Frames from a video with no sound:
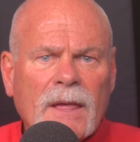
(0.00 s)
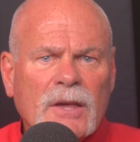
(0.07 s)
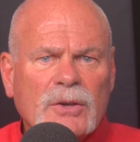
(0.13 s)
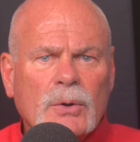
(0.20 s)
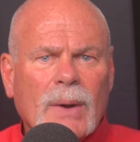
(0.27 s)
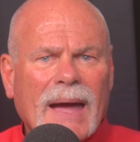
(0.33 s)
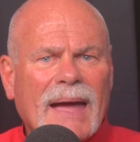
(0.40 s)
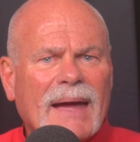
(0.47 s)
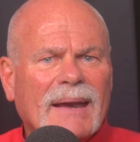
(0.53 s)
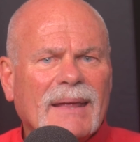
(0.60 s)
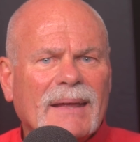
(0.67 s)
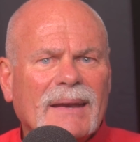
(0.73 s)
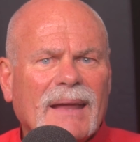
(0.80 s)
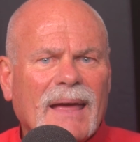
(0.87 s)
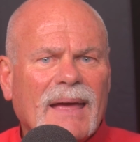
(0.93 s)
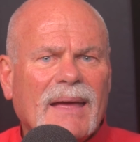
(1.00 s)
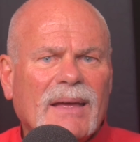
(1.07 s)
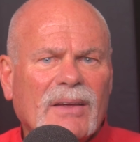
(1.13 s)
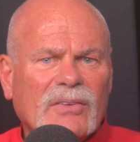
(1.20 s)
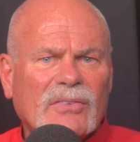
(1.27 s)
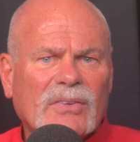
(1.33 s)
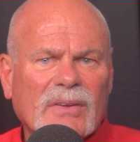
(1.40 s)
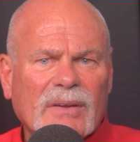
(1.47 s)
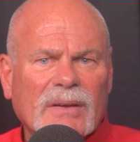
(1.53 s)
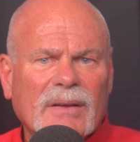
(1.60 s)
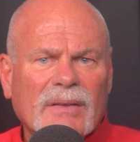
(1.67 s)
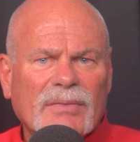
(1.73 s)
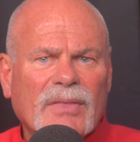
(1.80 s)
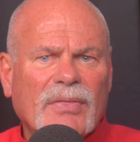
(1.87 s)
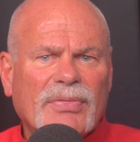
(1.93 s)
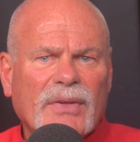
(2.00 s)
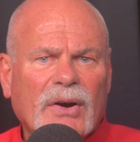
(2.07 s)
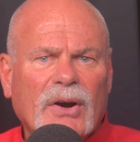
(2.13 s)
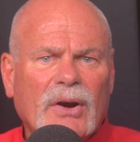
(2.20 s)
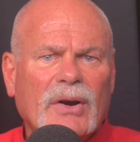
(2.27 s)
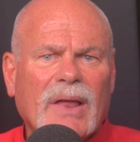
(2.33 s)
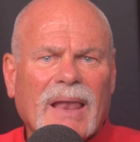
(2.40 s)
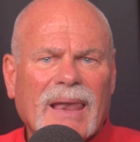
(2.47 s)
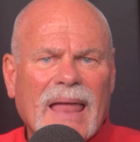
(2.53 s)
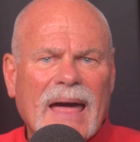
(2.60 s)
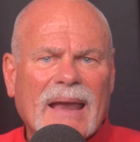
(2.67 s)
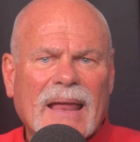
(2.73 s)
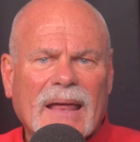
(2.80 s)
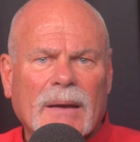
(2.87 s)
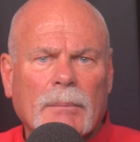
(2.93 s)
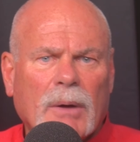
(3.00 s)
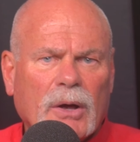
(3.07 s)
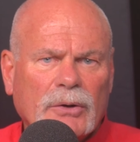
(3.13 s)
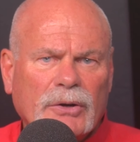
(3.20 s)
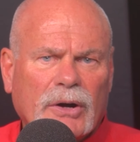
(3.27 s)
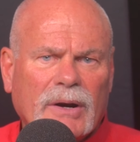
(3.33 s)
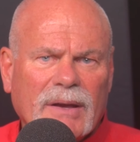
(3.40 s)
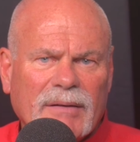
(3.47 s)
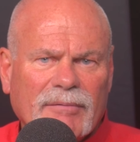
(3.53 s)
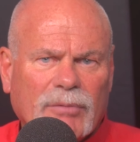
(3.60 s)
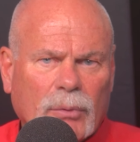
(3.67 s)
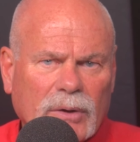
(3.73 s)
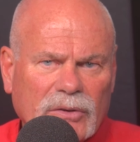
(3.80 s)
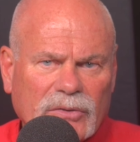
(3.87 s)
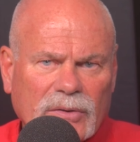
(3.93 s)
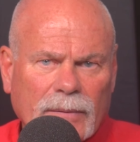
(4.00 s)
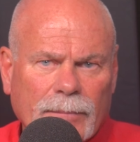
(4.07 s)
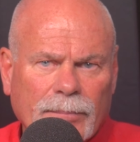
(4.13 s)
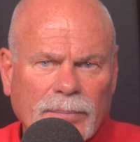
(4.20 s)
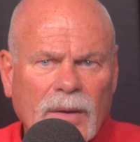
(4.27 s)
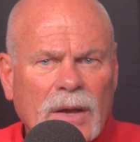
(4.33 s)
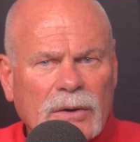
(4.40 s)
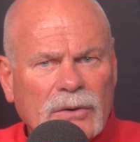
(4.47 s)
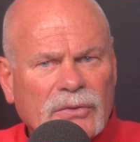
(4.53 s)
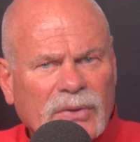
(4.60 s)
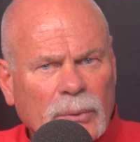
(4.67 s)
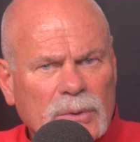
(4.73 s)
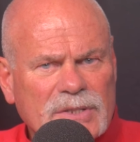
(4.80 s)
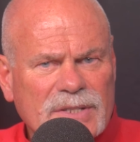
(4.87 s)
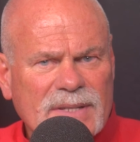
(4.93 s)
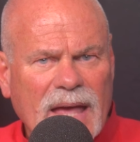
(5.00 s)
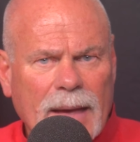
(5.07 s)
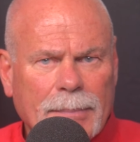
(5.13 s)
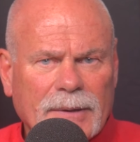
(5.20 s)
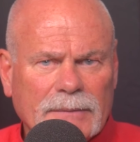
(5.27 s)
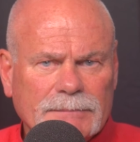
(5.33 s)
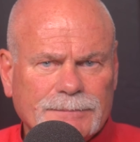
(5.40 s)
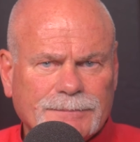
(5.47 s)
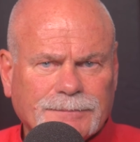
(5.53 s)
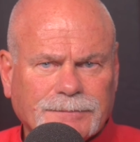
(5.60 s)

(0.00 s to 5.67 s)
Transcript: You add it as the 3rd line item on your invoice. You see what just happened?